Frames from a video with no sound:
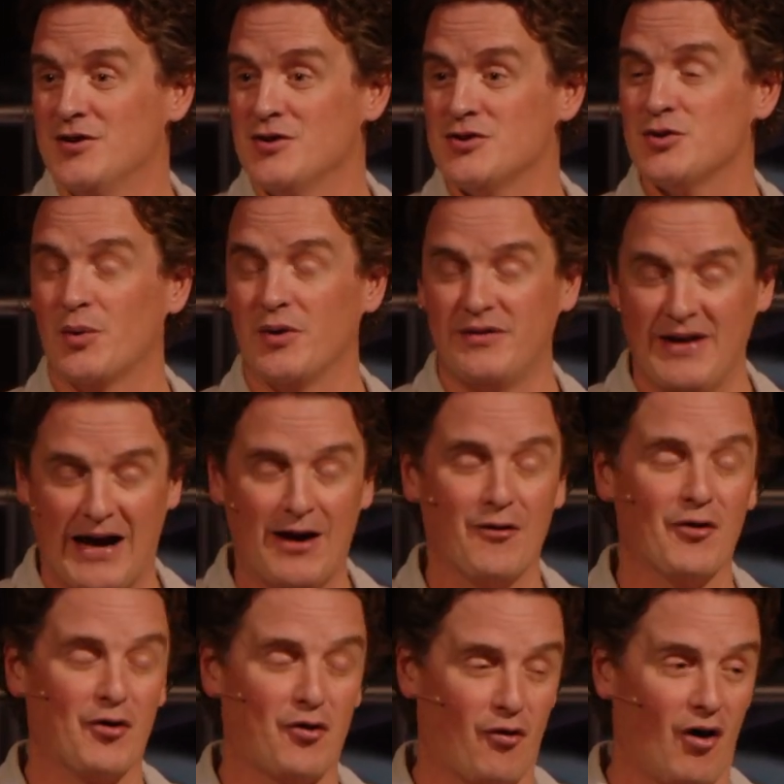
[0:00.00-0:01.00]
So he died
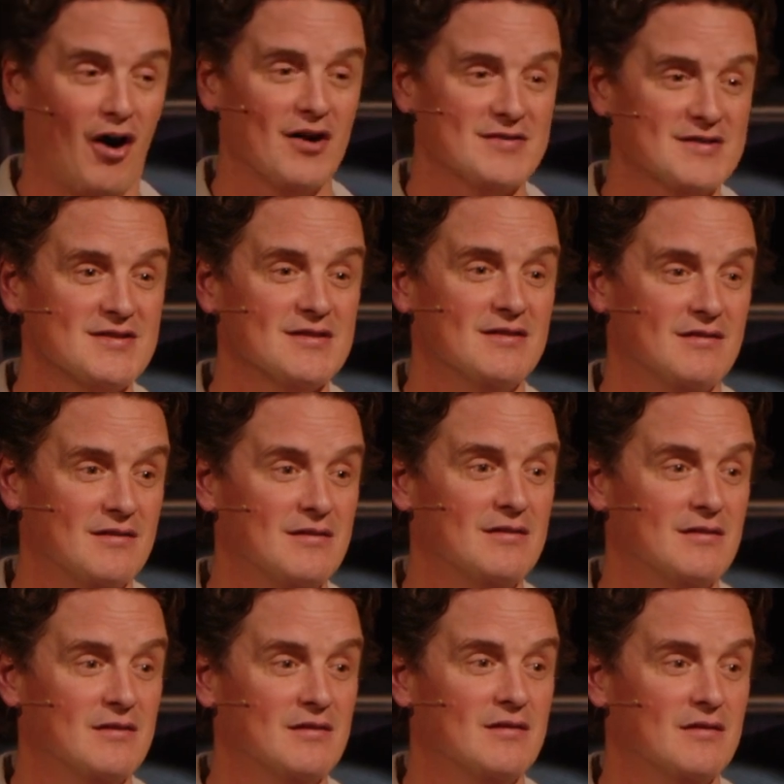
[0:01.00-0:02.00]
on the cross
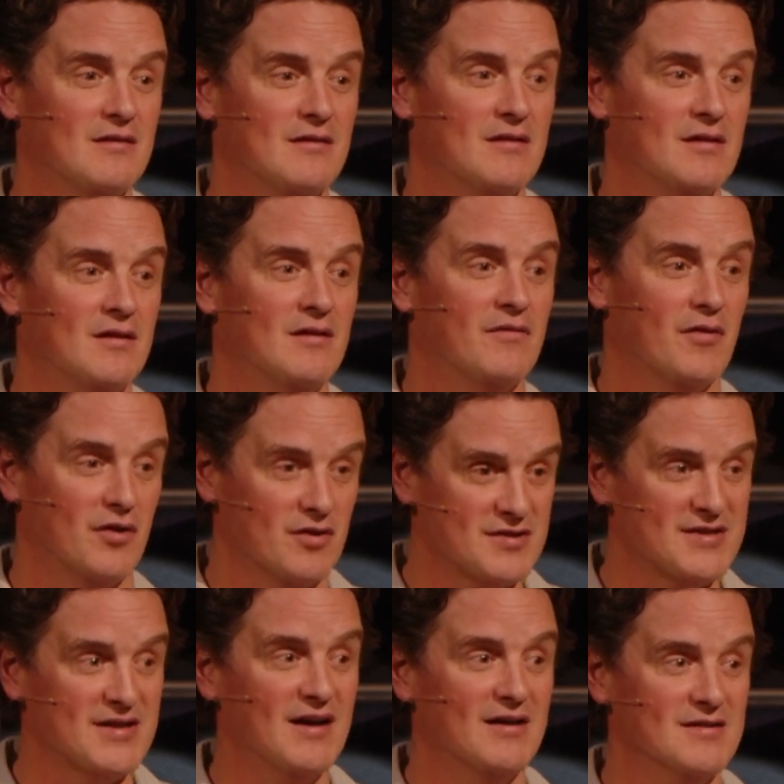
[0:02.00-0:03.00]
for your
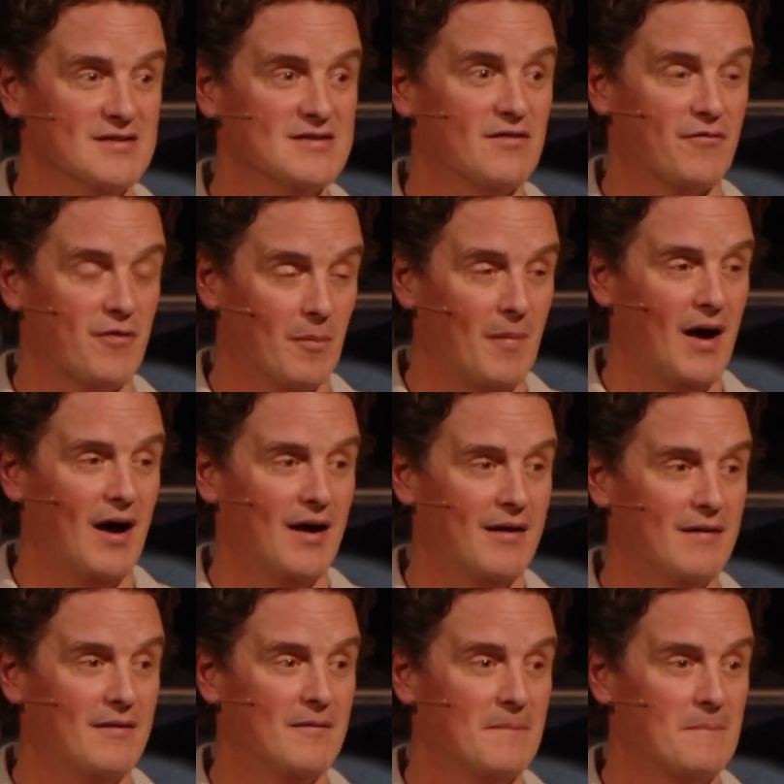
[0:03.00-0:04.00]
sins and for
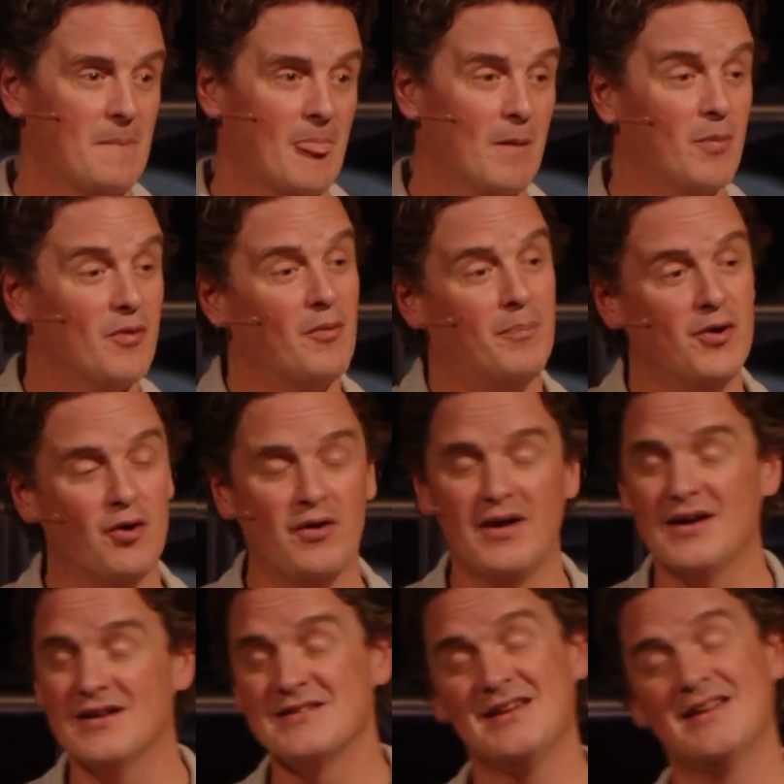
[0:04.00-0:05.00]
mine. But the
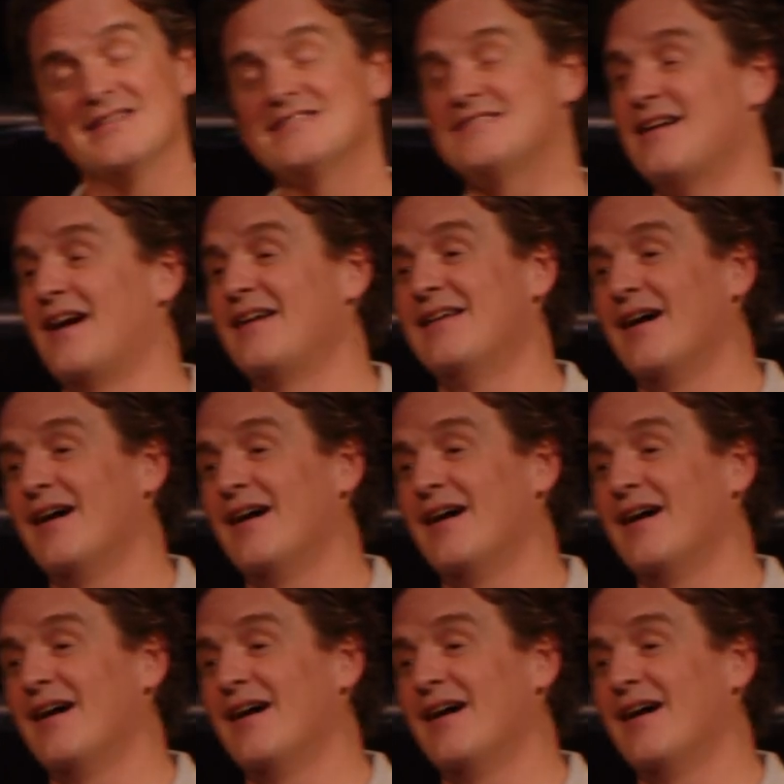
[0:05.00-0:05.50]
beauty is he didn't stay